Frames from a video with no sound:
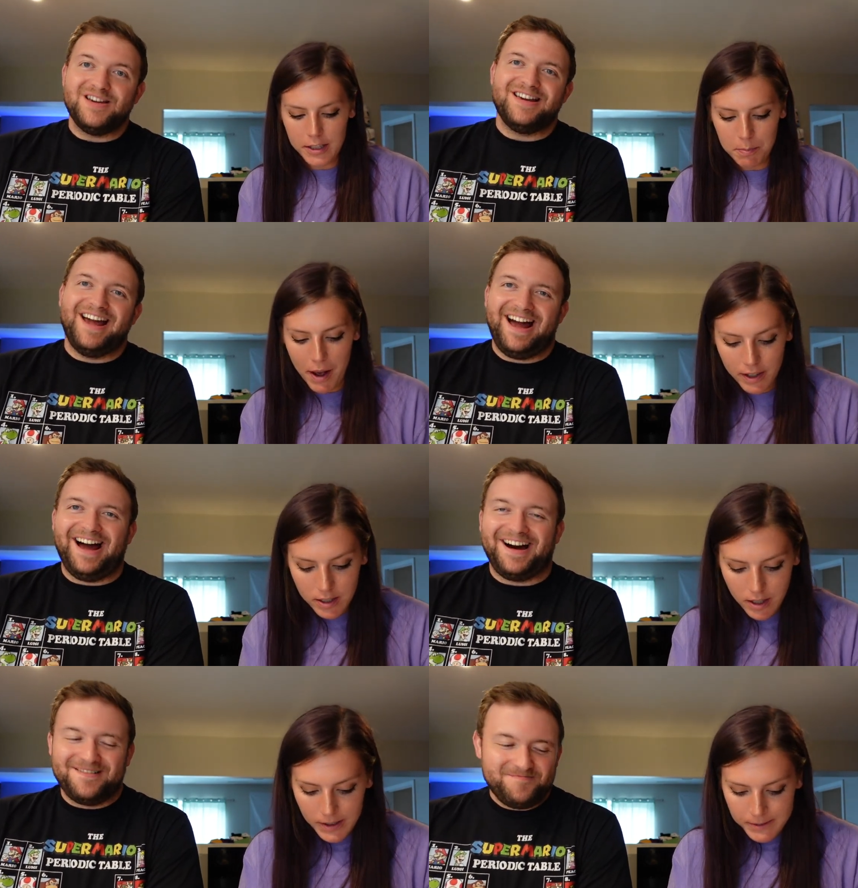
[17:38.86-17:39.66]

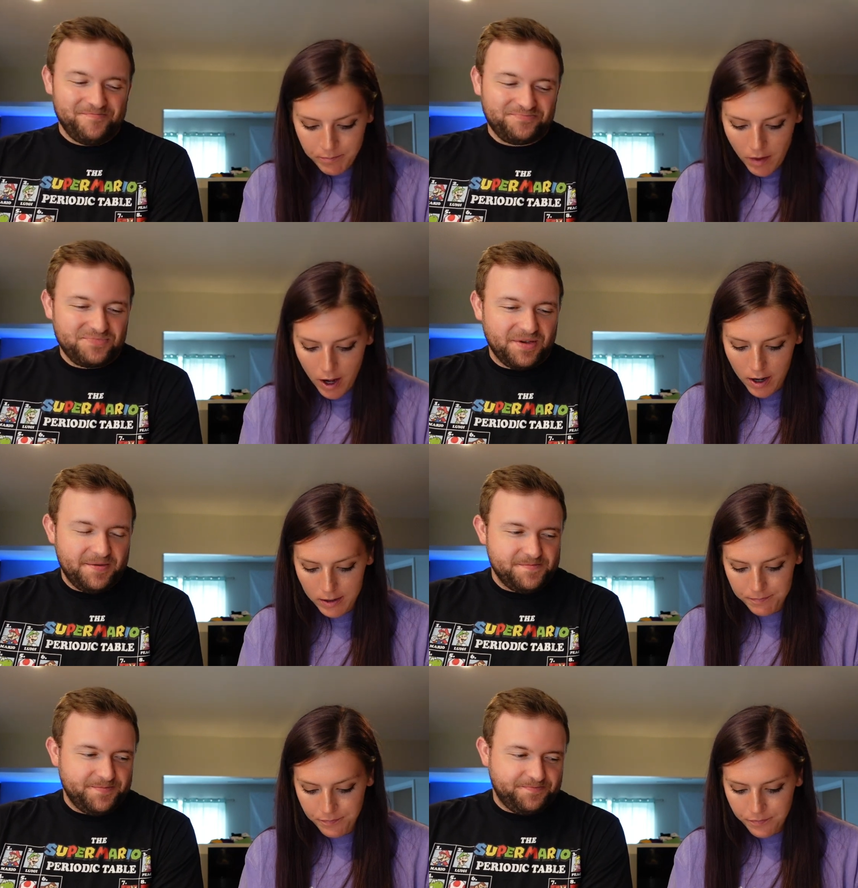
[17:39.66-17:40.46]
Speaker 1: expect. yeah.
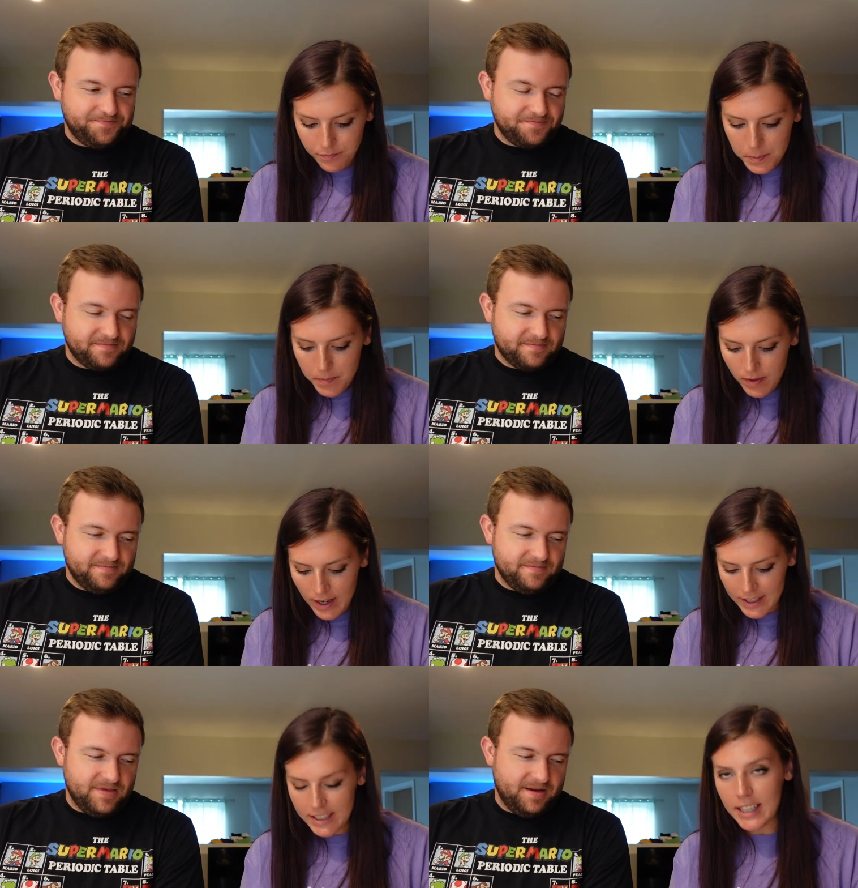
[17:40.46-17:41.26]
um,
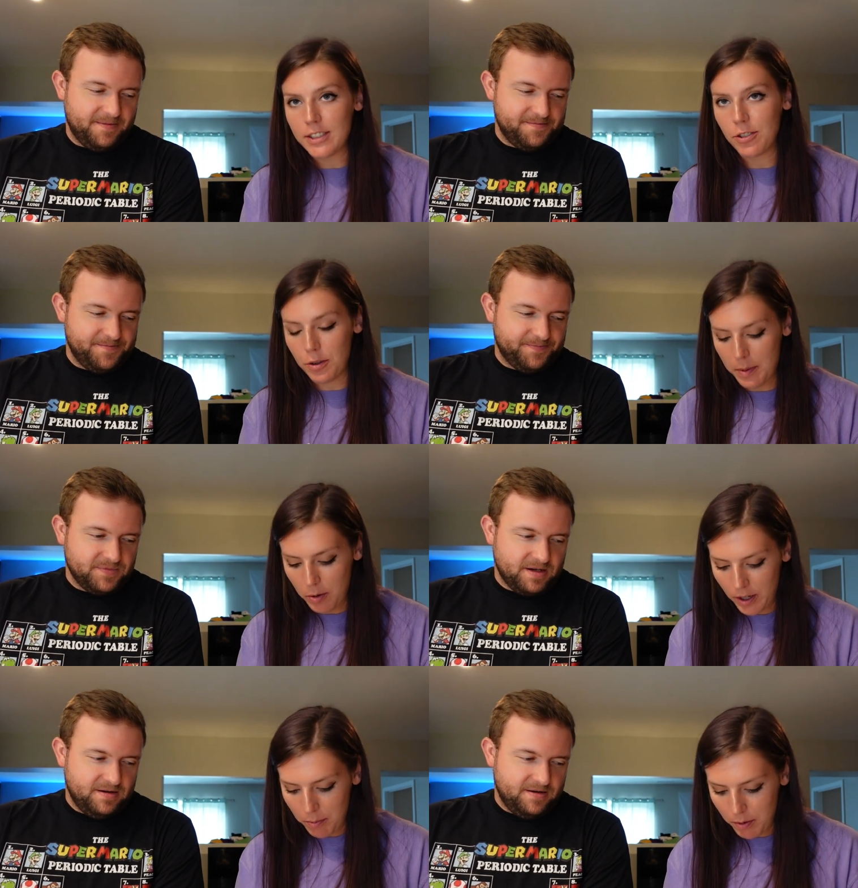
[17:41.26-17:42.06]
it to taste a little bit
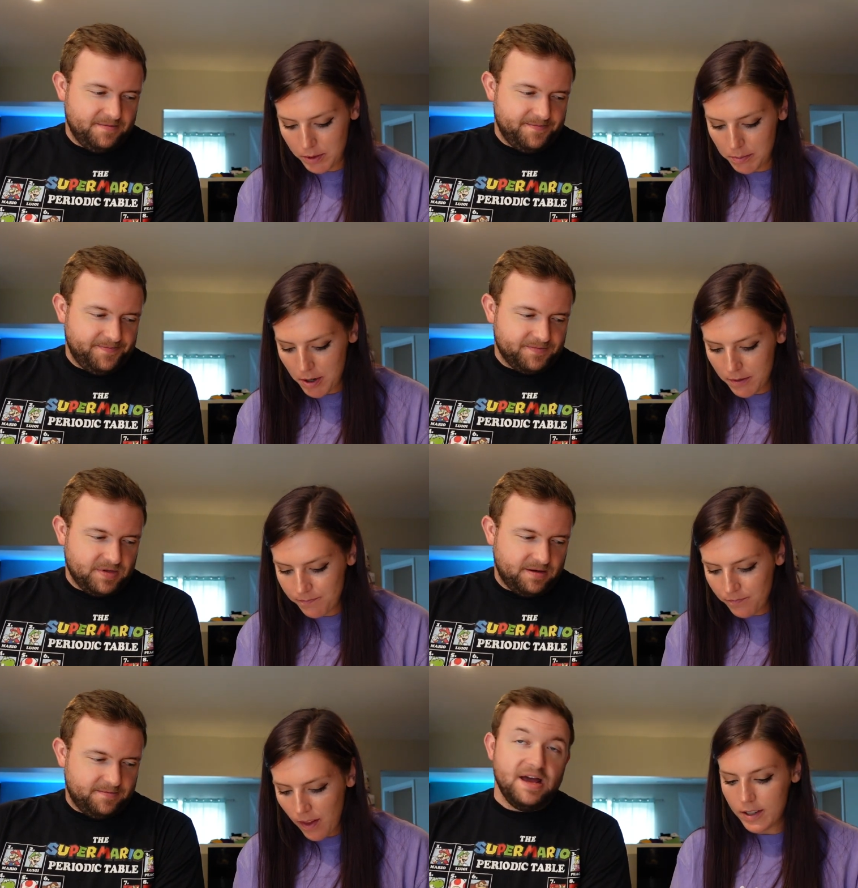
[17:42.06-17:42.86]
more like a protein bar. I
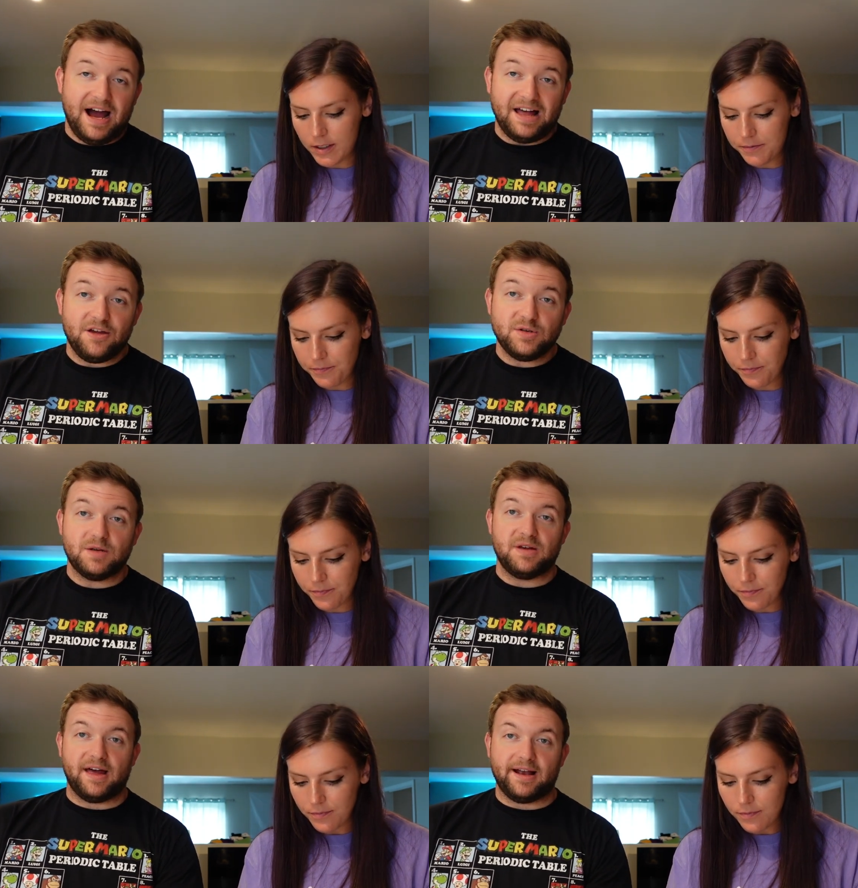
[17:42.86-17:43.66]
Speaker 2: thought it was
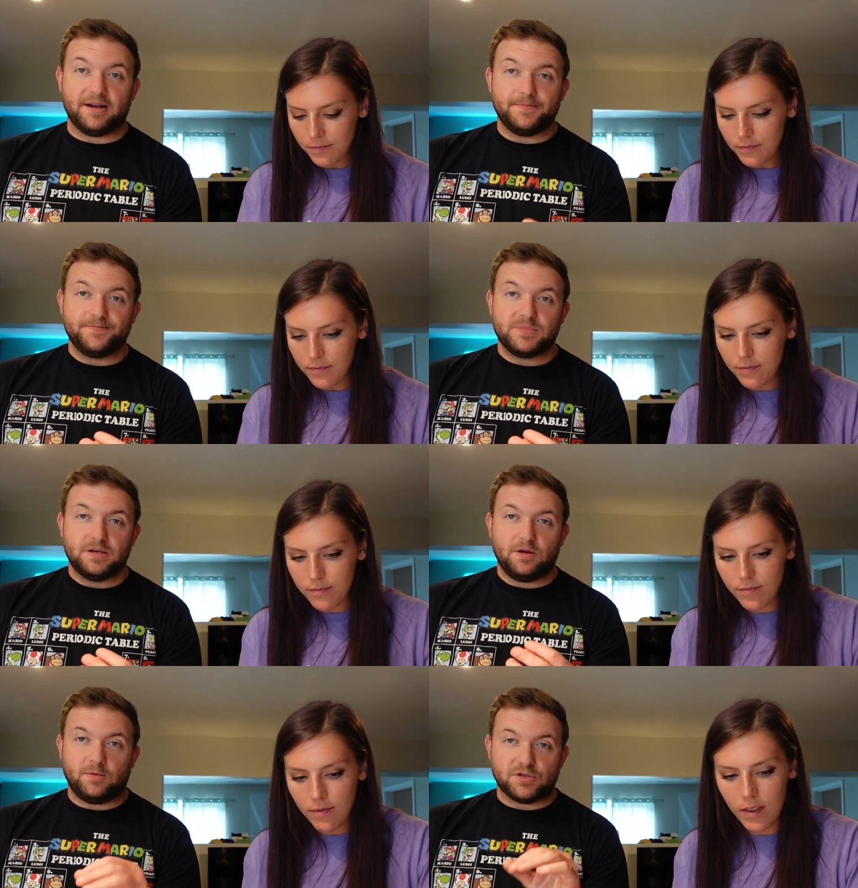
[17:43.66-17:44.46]
gonna be like
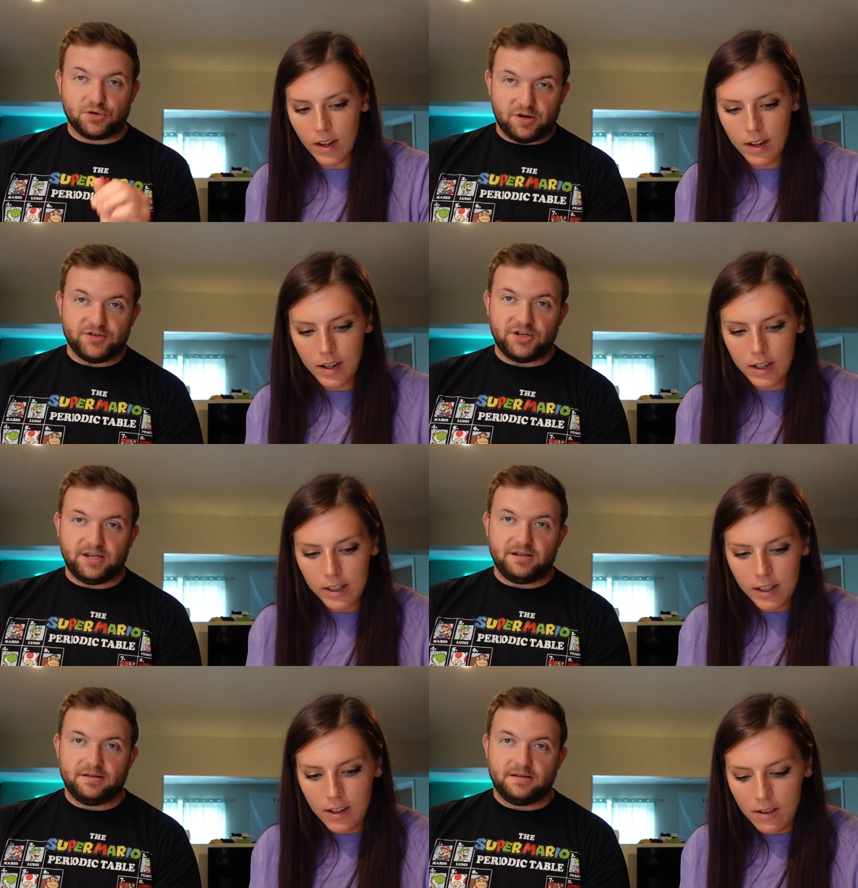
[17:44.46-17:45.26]
almost
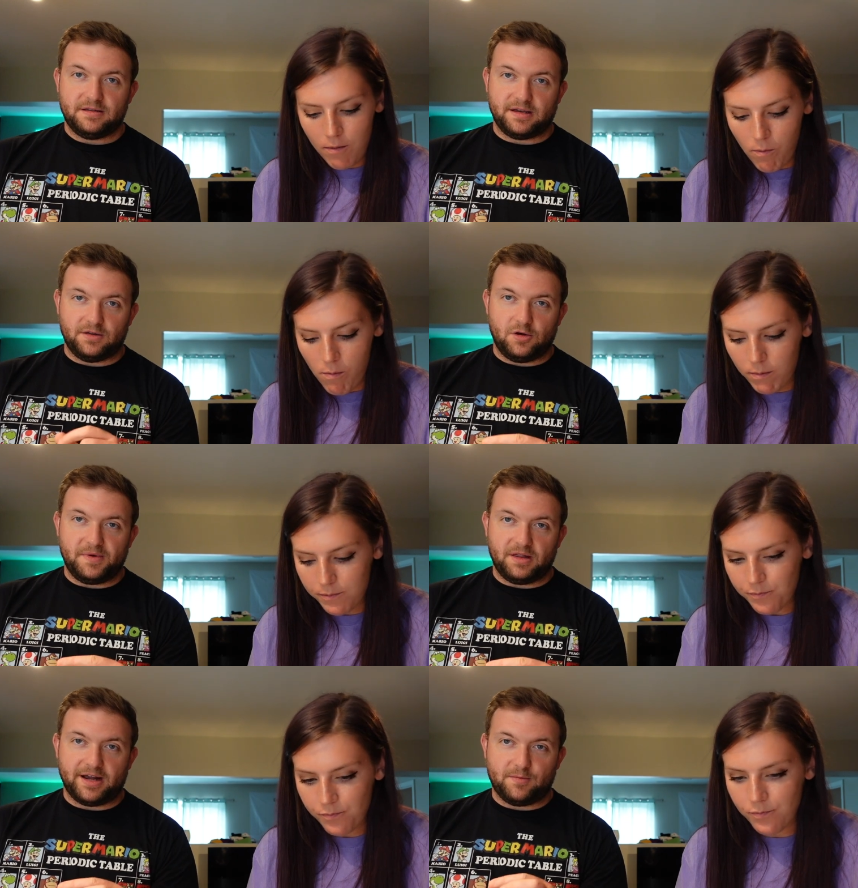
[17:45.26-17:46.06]
crunchy, like a little
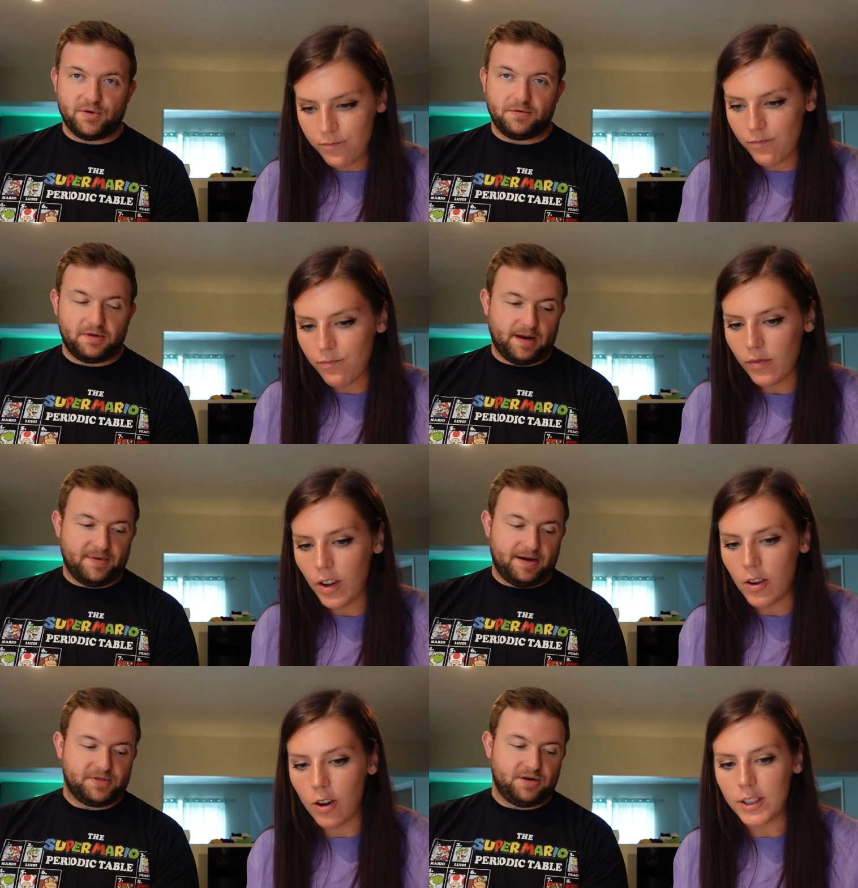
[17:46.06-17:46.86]
bit like a like a
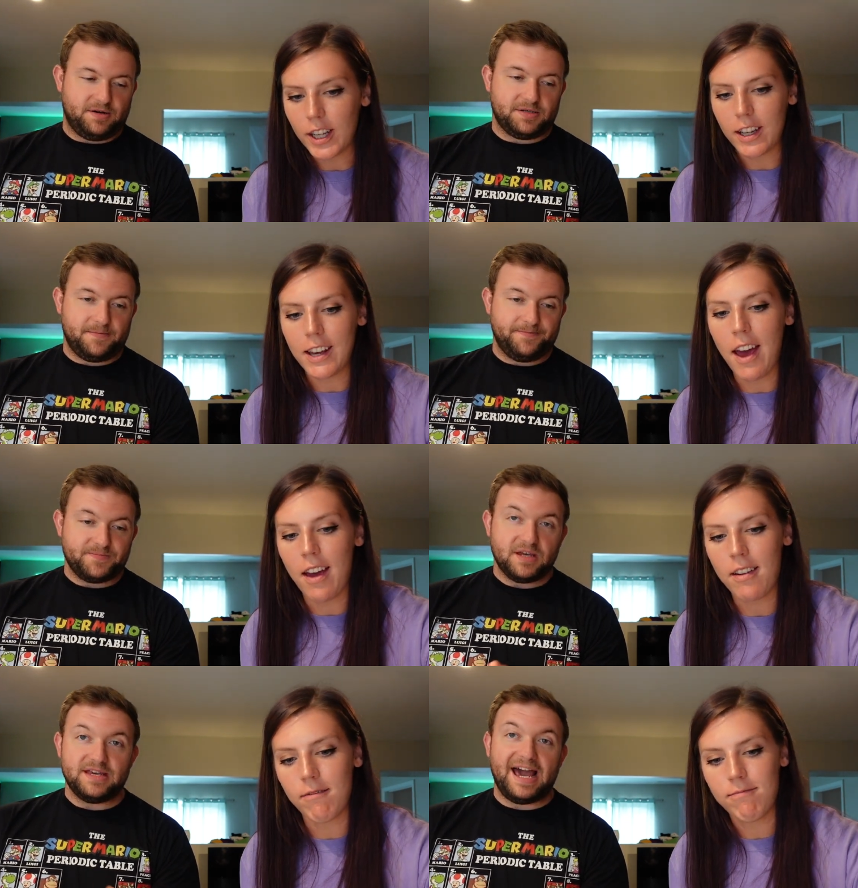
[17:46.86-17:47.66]
pop. No, it's like a
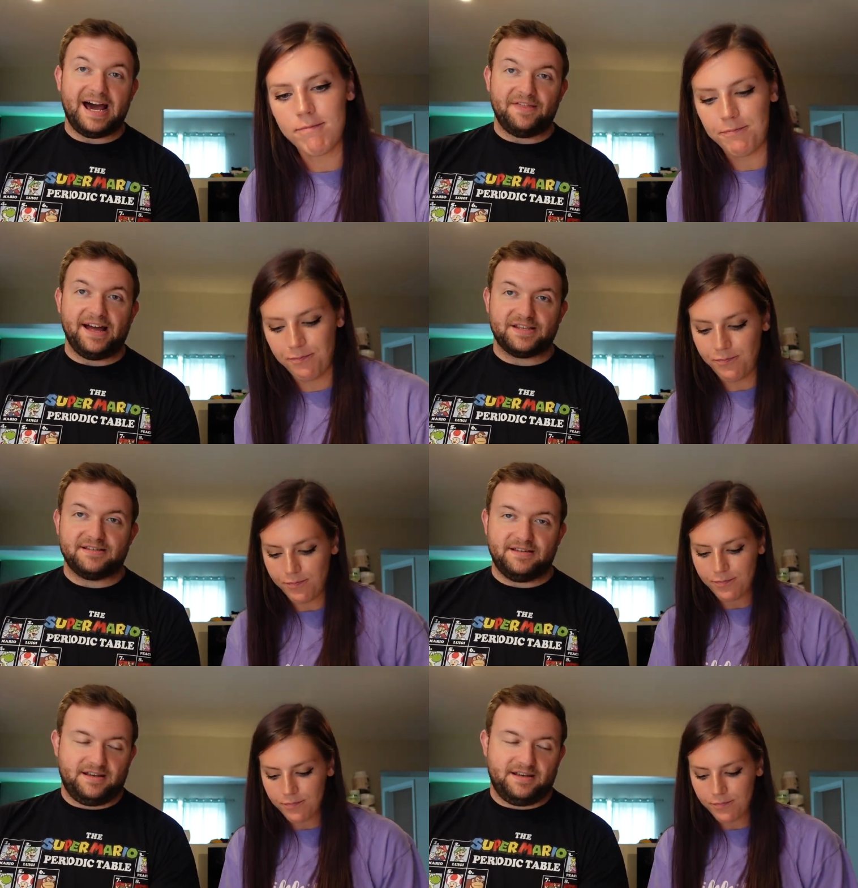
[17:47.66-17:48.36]
cake. Yeah, that's